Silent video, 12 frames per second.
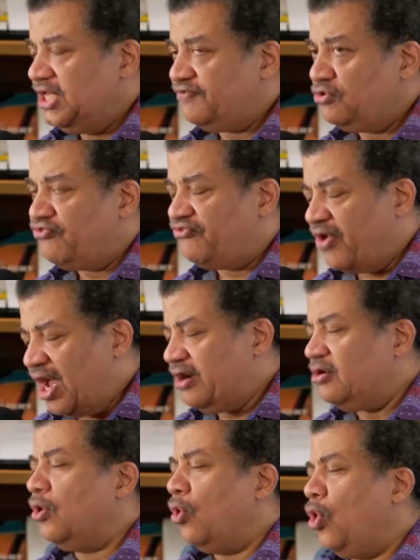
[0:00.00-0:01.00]
if you
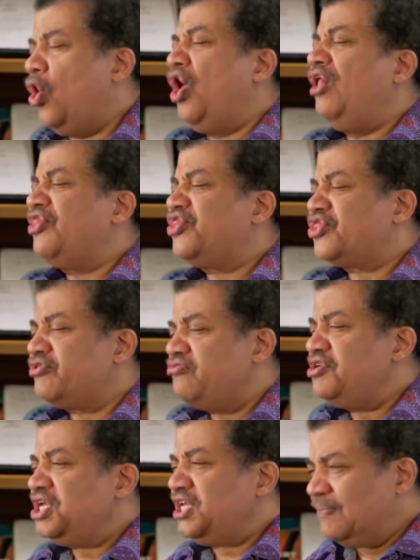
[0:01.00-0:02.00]
fired all
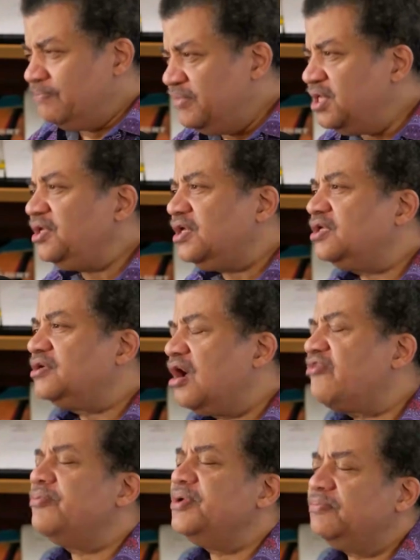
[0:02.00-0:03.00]
3 million
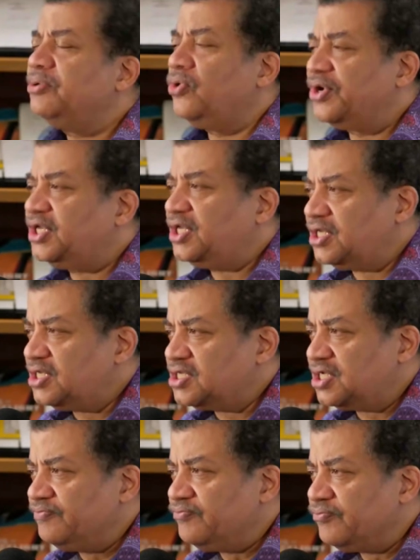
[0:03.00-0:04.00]
government
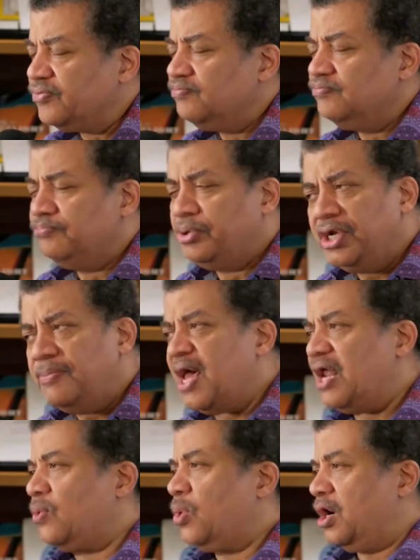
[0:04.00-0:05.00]
employees, put them out of